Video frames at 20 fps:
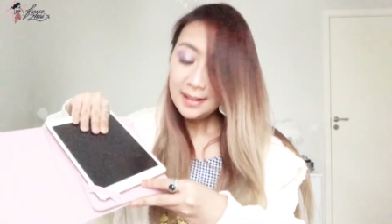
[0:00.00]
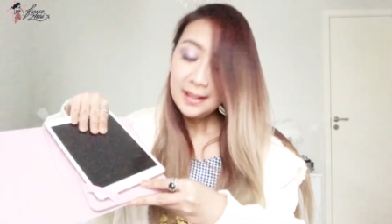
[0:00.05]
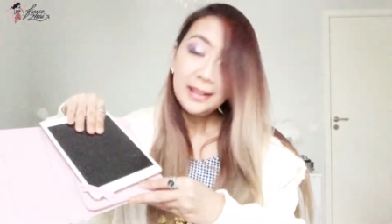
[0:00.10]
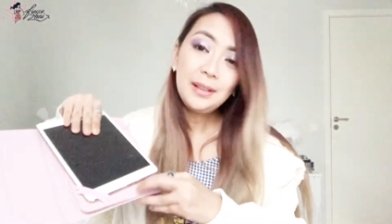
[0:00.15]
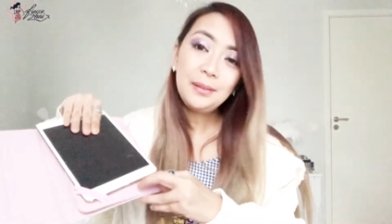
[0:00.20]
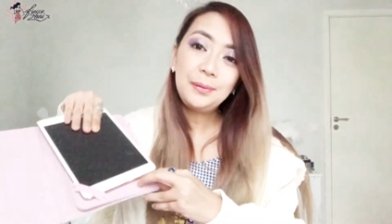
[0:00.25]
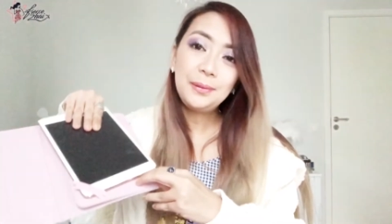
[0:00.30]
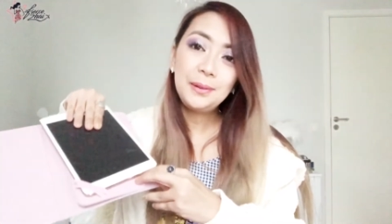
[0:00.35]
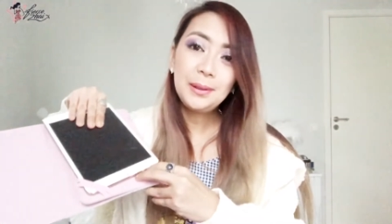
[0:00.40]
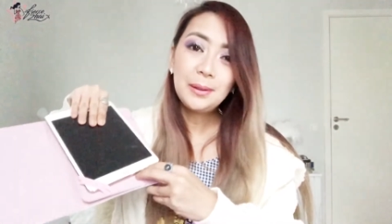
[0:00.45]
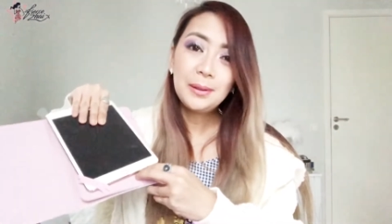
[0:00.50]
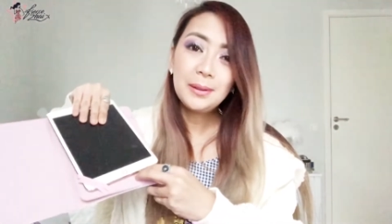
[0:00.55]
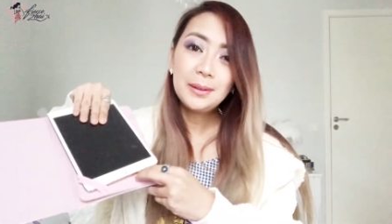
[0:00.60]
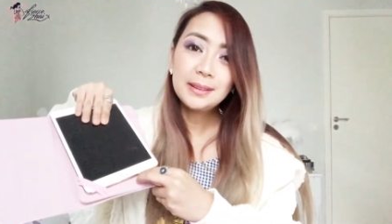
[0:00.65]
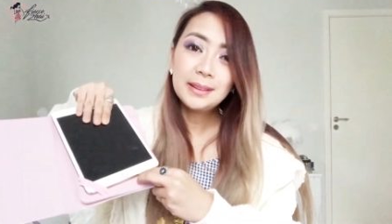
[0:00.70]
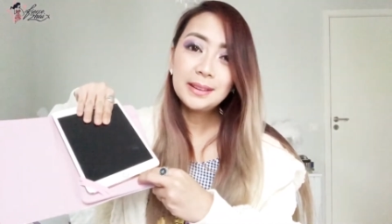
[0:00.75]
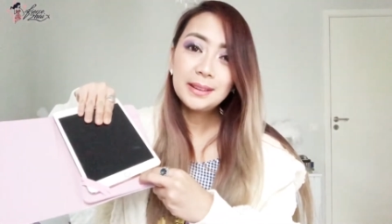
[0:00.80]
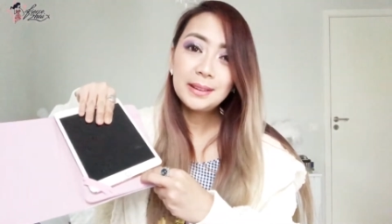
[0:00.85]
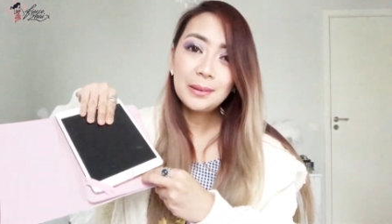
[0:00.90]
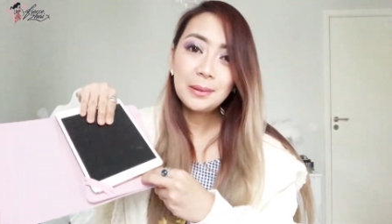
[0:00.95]
if you
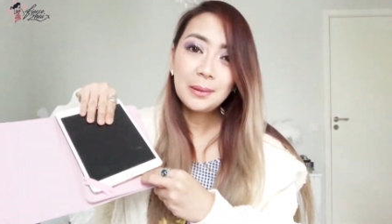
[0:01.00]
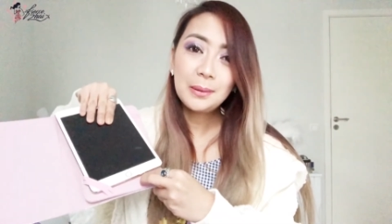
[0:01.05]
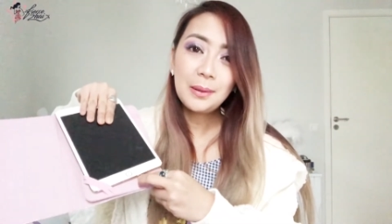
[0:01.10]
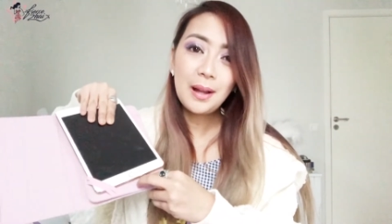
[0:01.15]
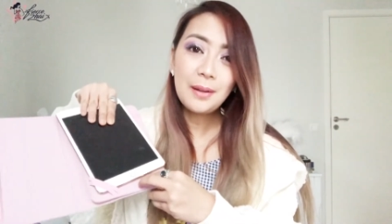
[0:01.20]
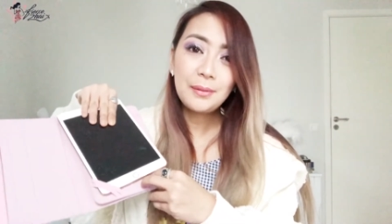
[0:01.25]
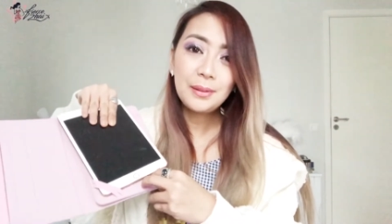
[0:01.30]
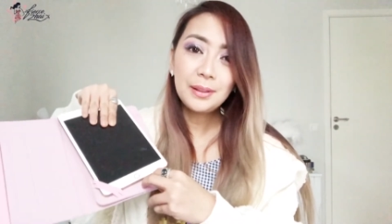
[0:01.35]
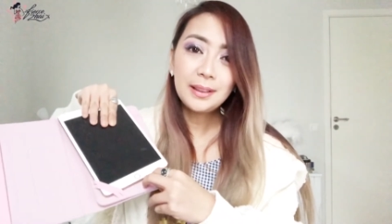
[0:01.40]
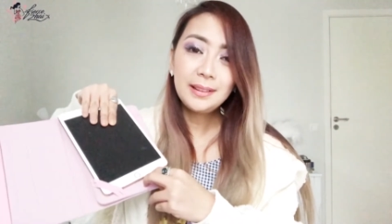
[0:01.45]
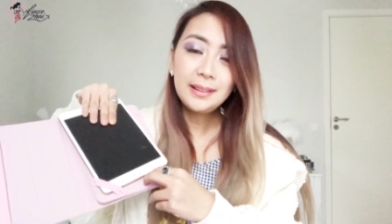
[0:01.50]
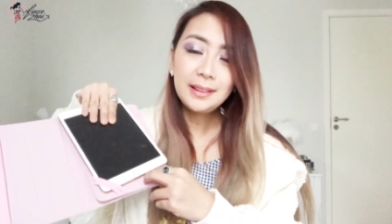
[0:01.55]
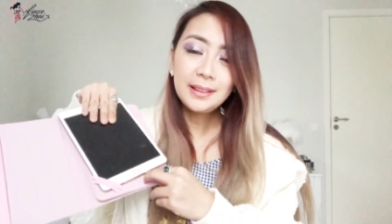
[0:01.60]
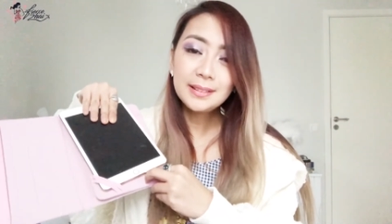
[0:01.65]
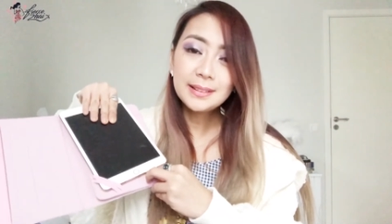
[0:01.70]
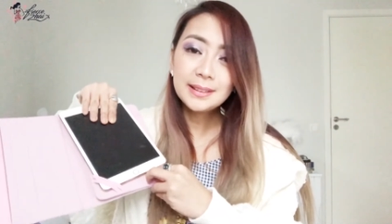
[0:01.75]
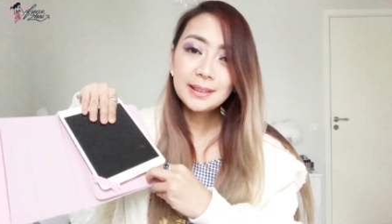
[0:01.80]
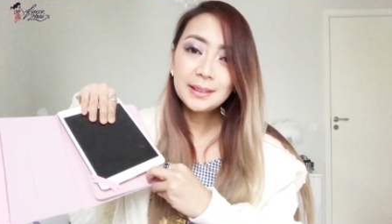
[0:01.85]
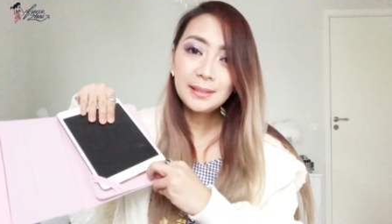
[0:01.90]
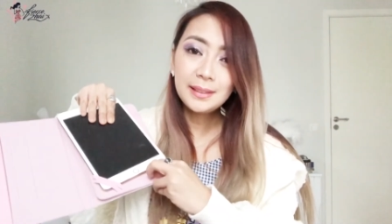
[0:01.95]
also have a
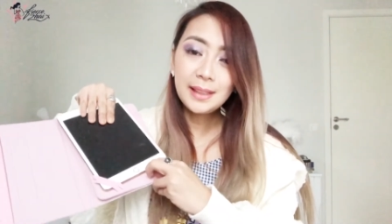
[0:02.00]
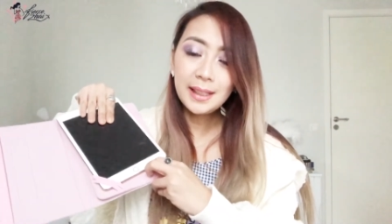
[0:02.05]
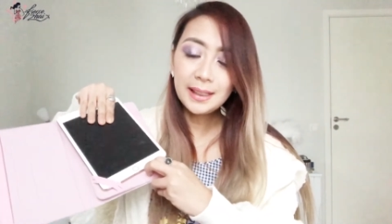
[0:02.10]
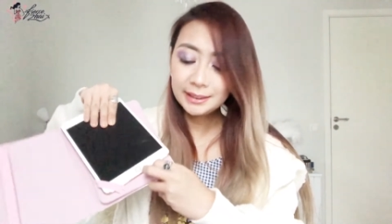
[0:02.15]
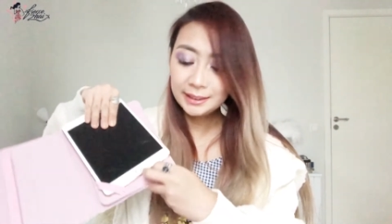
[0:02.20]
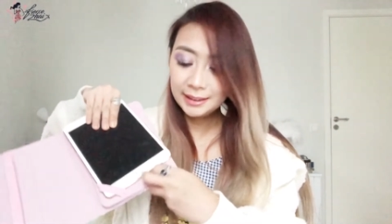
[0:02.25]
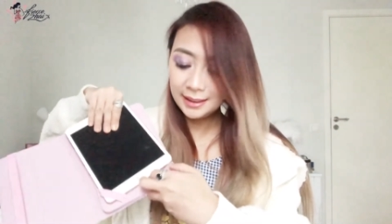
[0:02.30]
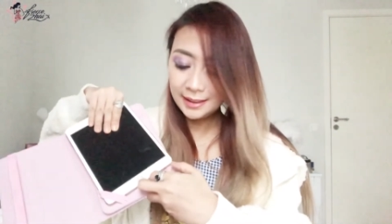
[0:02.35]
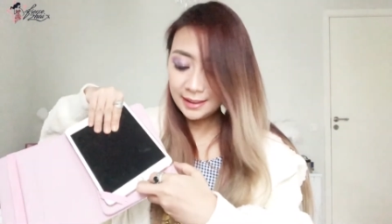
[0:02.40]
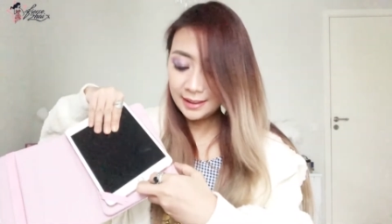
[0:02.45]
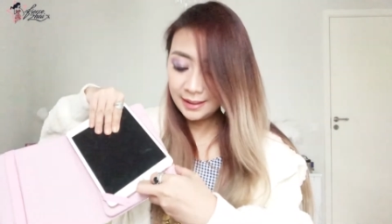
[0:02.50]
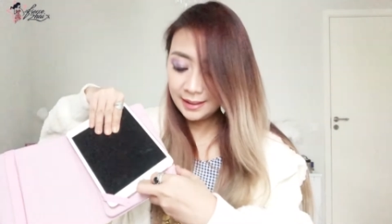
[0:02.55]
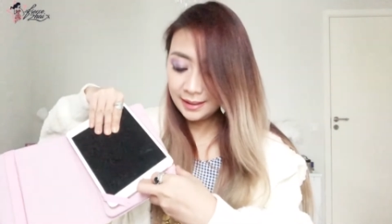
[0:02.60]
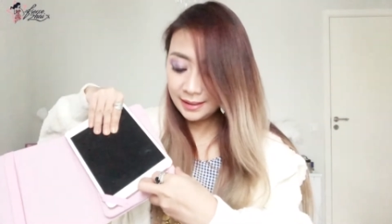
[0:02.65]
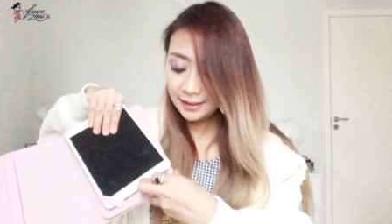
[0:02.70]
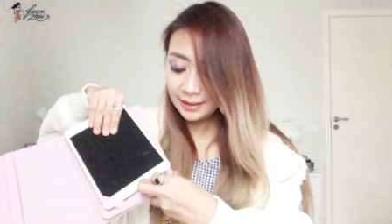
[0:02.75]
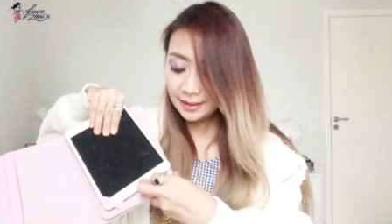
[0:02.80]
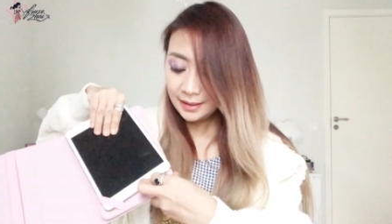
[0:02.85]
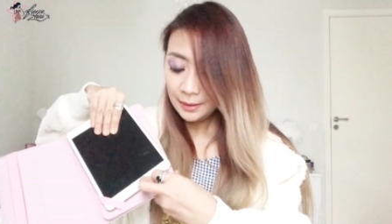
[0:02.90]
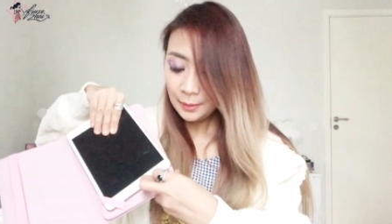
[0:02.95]
Claire's
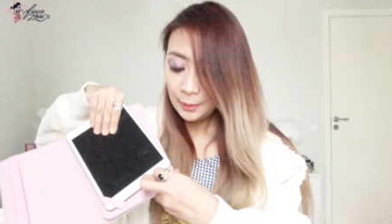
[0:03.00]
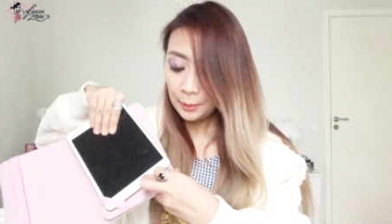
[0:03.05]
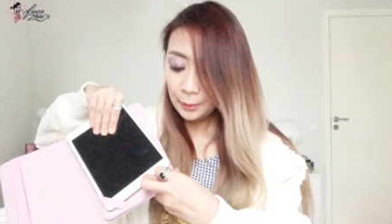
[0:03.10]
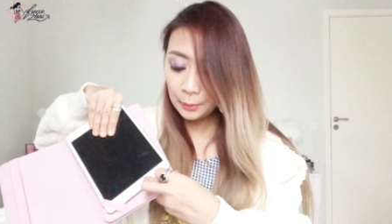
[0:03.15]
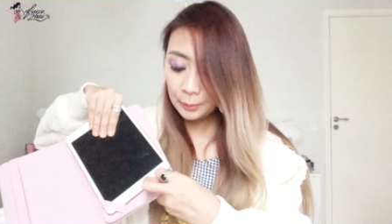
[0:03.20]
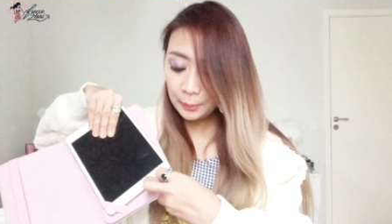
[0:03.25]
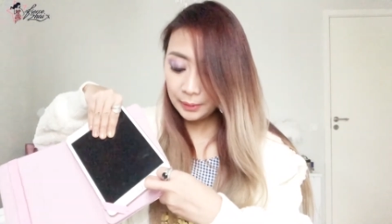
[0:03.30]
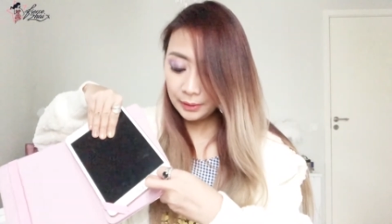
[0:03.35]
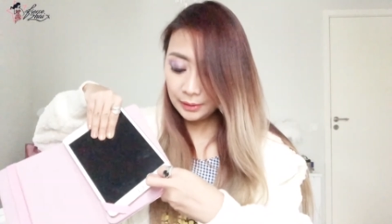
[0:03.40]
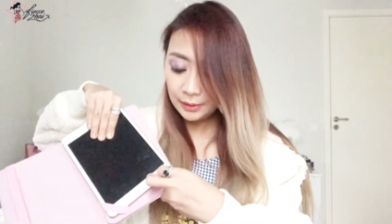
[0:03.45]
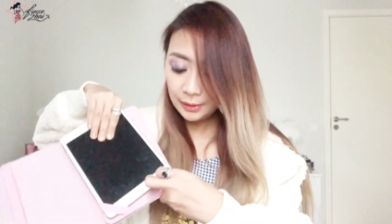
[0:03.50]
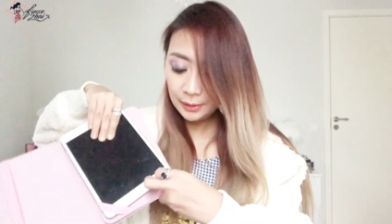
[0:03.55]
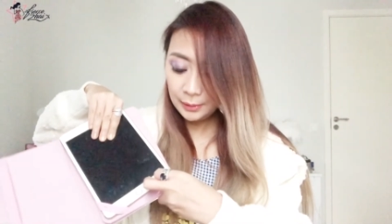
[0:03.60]
collection or what do